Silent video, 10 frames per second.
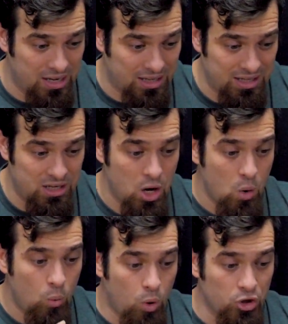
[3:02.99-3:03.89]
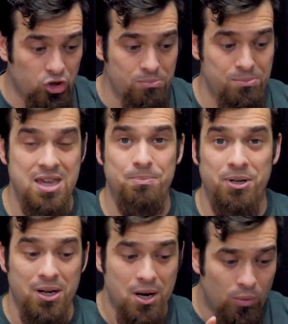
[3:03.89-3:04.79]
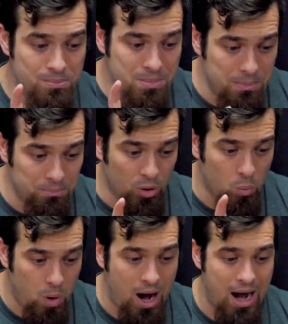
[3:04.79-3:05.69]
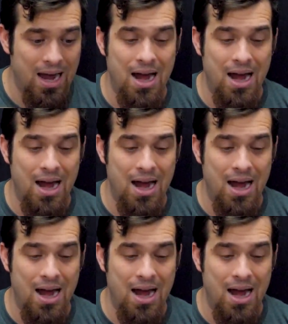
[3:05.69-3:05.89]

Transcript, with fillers: God is saying, worship me, but remember why.